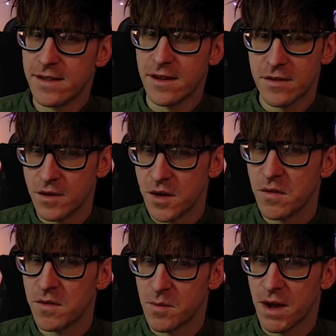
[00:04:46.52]
to use
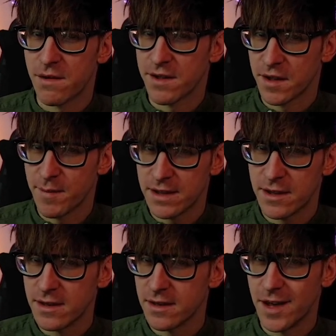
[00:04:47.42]
than what I was
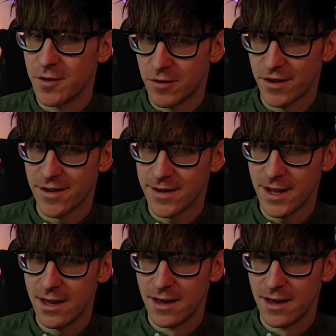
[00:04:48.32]
expecting, in all honesty.